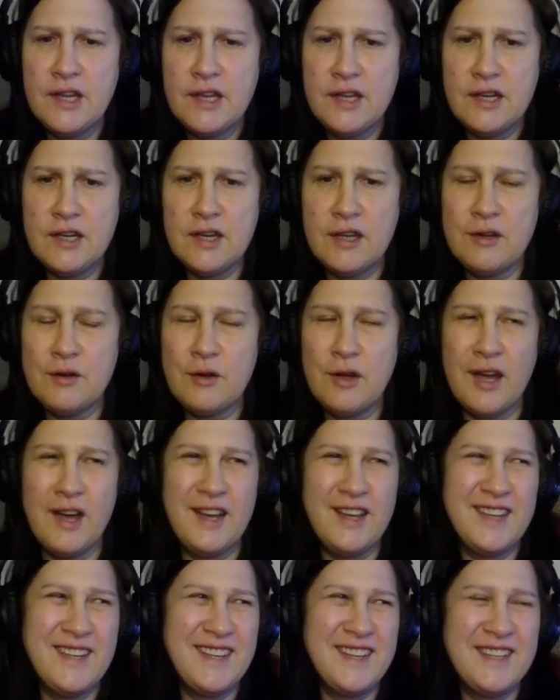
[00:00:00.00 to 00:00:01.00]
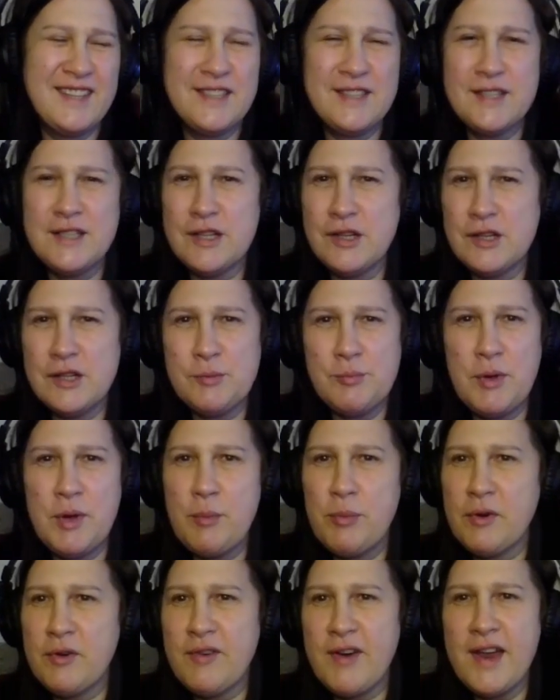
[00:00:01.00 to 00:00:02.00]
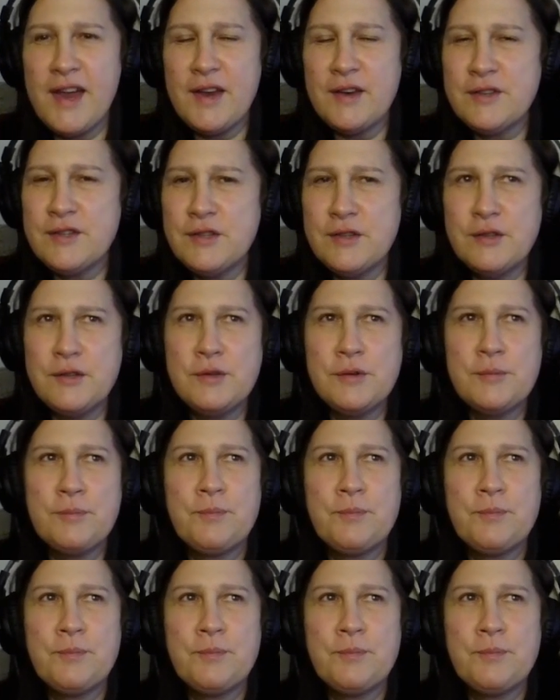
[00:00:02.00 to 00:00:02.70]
you know, there's people around who